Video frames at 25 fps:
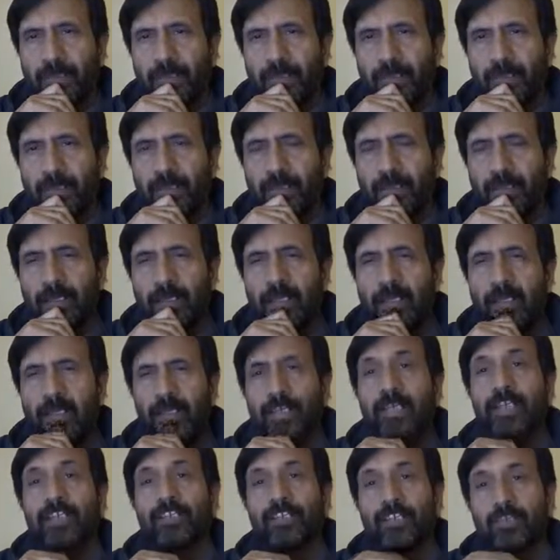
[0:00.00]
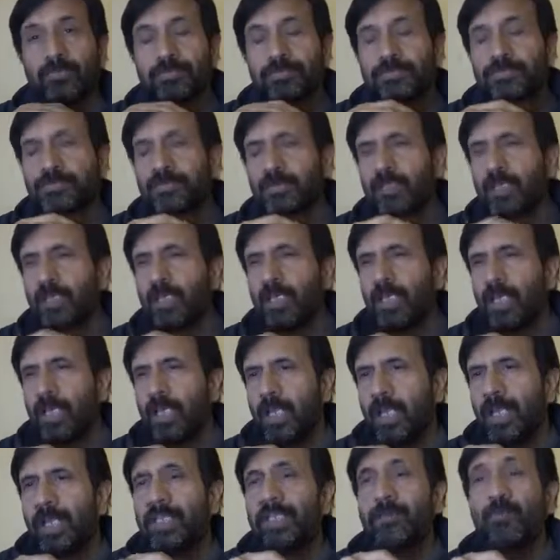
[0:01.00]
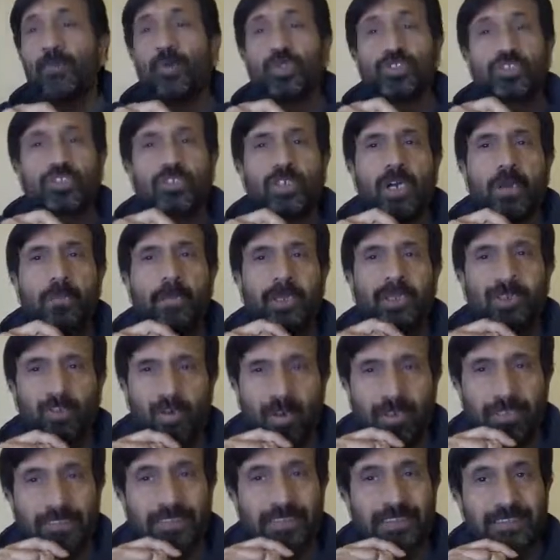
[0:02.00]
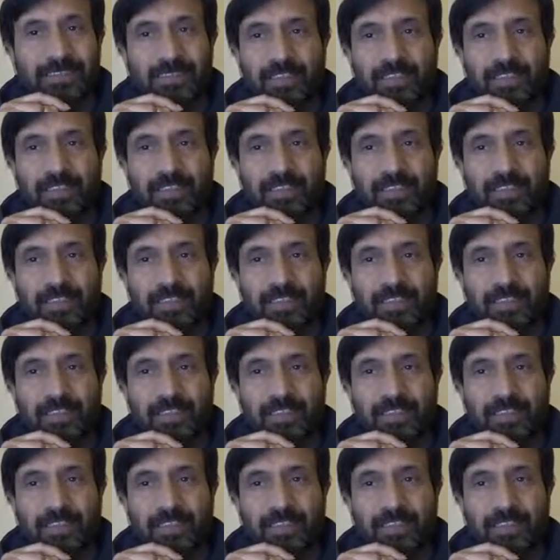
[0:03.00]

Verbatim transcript: uh, hiccups. And the most common causes